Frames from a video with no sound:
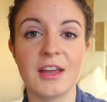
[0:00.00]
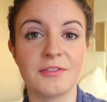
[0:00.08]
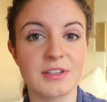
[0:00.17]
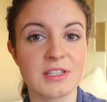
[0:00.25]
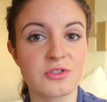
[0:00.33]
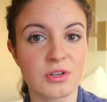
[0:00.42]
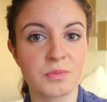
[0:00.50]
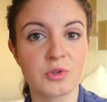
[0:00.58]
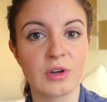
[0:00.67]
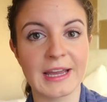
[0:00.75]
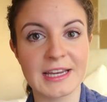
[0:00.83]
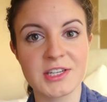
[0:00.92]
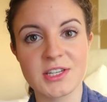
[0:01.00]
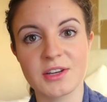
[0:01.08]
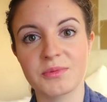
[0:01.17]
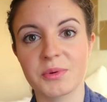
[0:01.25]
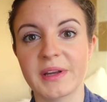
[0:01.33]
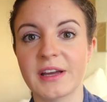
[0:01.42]
If it's a trip to
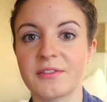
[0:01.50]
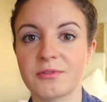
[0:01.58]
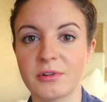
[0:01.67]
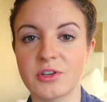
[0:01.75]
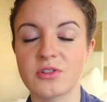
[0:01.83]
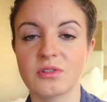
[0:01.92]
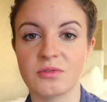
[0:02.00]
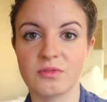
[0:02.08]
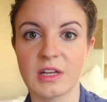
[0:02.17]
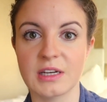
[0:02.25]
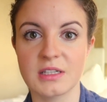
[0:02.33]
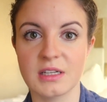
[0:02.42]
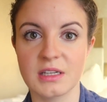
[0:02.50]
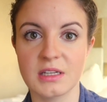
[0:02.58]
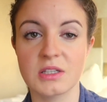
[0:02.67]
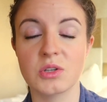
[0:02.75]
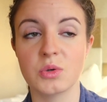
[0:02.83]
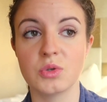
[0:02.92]
Asia where we have regional flight
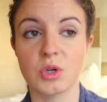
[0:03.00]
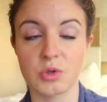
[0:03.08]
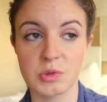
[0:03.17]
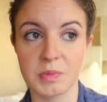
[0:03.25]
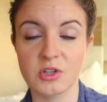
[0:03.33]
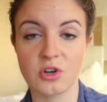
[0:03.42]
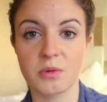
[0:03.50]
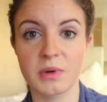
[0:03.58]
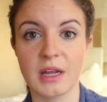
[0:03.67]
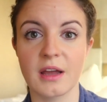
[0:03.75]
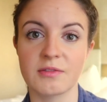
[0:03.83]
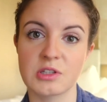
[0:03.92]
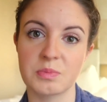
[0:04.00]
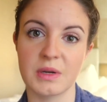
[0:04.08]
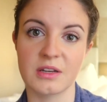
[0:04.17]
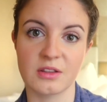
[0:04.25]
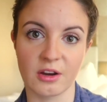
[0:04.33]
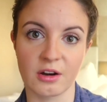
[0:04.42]
attendants who don't speak German, they have to
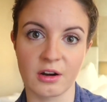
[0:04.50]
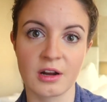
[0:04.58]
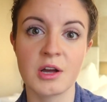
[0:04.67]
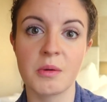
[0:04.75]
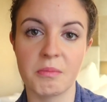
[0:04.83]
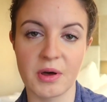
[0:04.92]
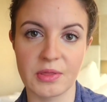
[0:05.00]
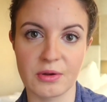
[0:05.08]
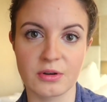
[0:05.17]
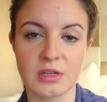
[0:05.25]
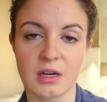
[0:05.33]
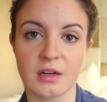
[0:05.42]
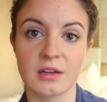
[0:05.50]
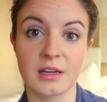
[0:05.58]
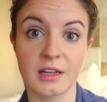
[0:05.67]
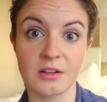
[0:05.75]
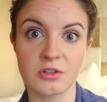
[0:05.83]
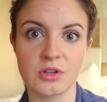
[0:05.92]
speak their mother tongue in
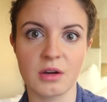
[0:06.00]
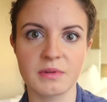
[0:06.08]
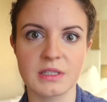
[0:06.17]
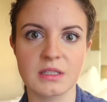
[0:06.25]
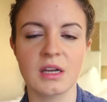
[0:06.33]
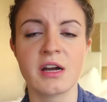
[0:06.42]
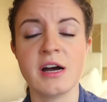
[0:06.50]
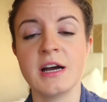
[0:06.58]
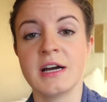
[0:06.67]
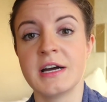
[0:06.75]
English, obviously.